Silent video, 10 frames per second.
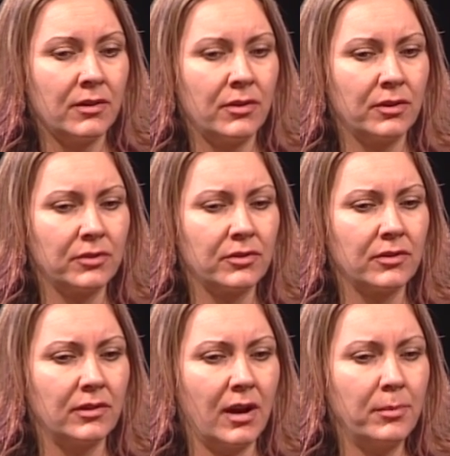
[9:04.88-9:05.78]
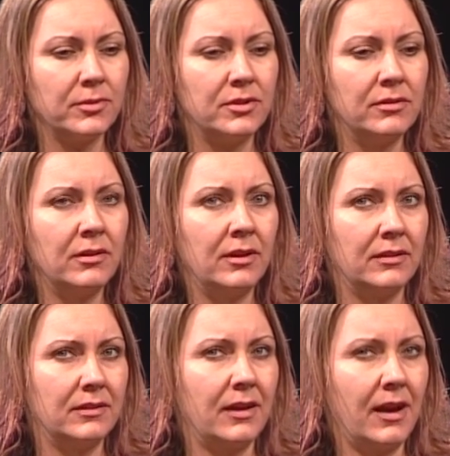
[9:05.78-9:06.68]
there's an opportunity
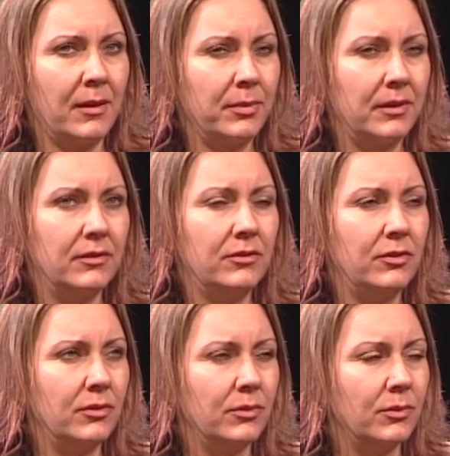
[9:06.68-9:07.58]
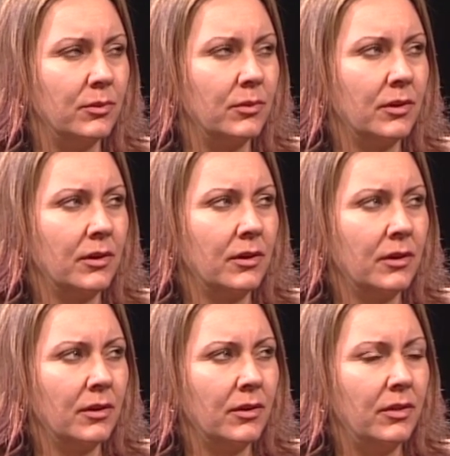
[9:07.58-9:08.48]
to tap into
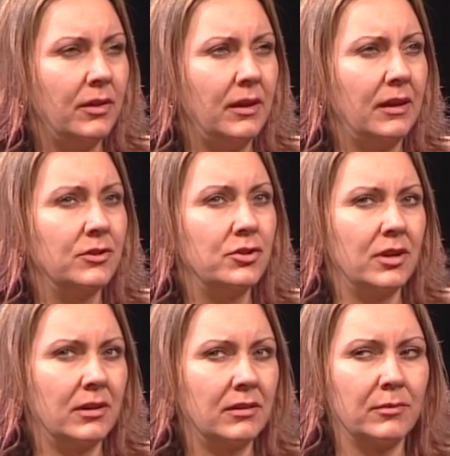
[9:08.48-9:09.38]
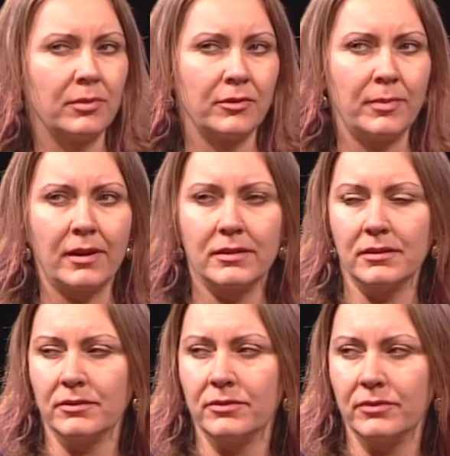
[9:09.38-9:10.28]
the enchanted
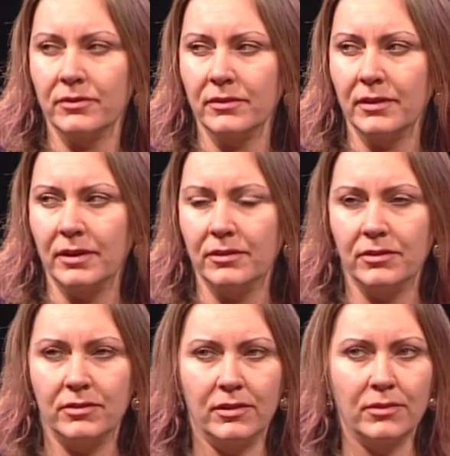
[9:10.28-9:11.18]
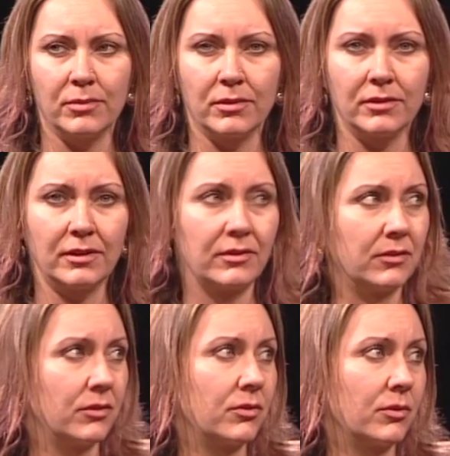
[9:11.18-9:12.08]
perspective and to see the world as
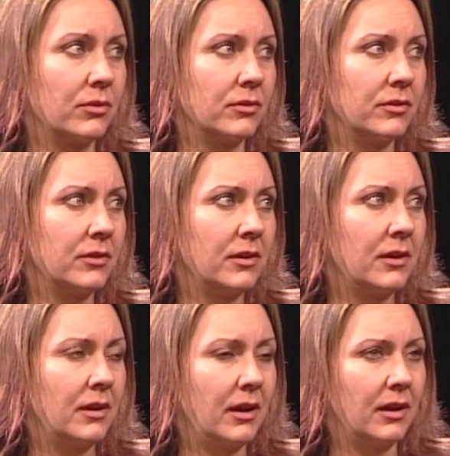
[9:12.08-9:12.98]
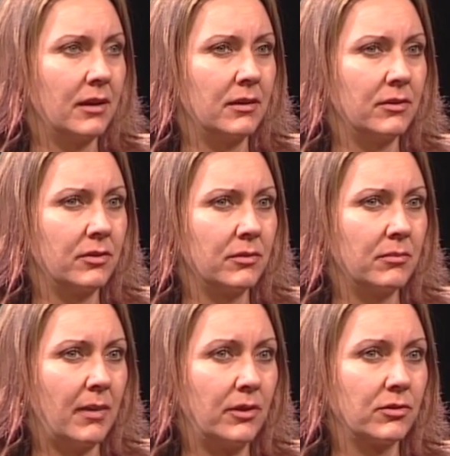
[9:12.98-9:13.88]
ensouled and
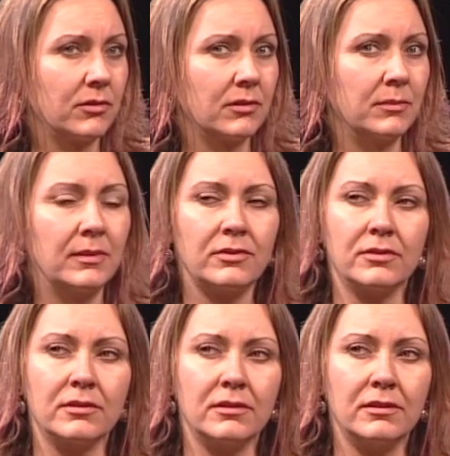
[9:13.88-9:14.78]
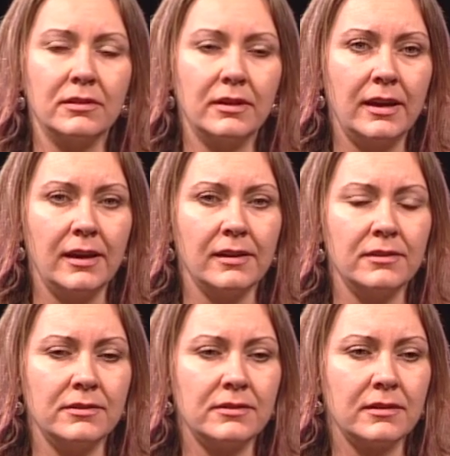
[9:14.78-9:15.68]
magical and mystical.
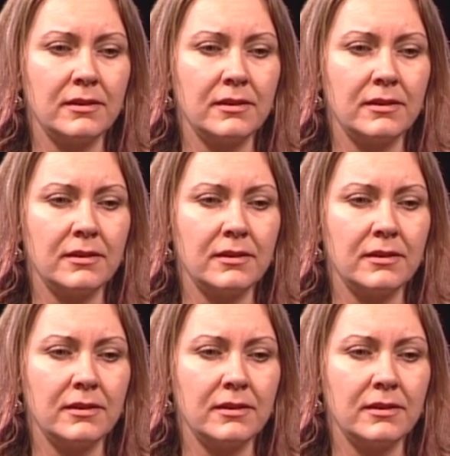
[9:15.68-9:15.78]
And